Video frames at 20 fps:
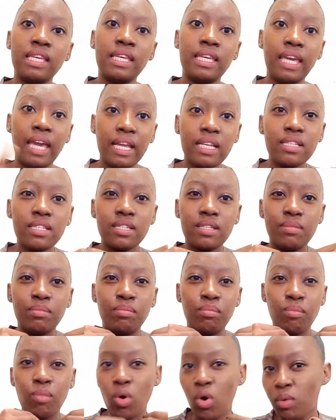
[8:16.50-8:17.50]
get
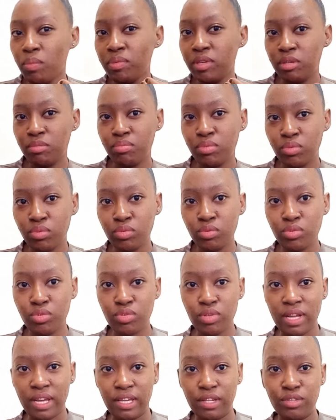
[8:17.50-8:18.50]
more people
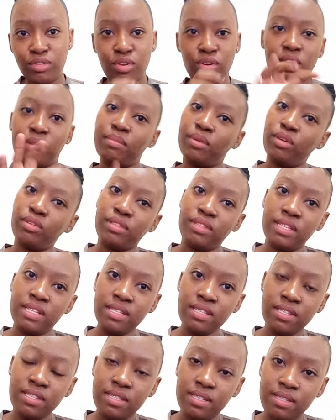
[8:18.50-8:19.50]
to like talk about
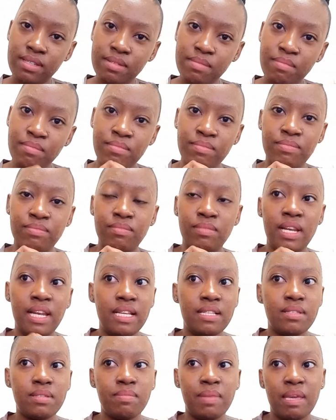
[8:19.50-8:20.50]
this. Mm,
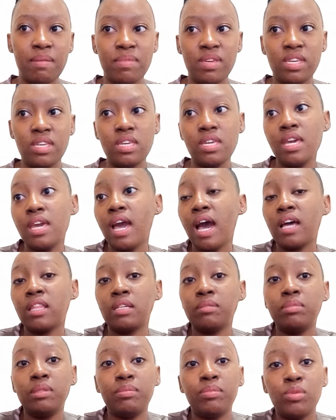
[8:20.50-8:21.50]
let's maybe hear
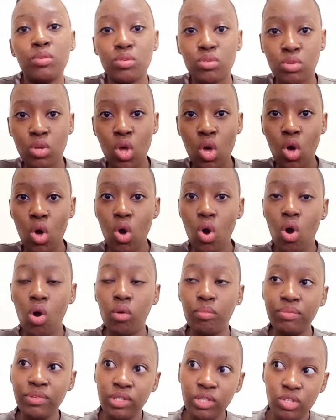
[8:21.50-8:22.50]
other people's
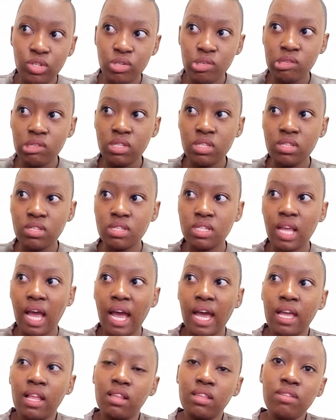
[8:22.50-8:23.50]
opinions.
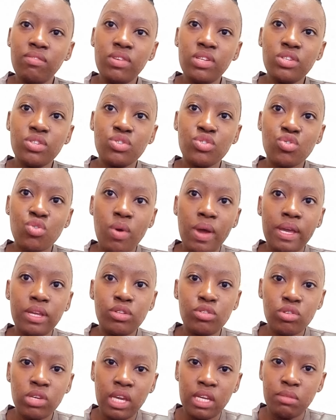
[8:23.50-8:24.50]
I'll even try
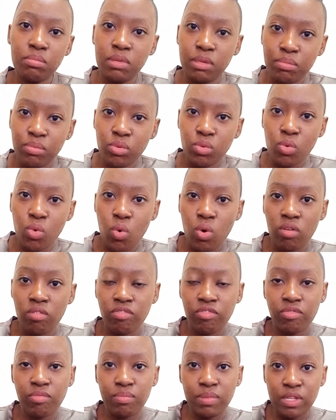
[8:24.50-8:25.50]
to get people
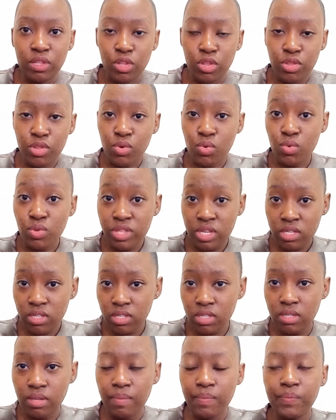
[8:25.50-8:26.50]
who've been through this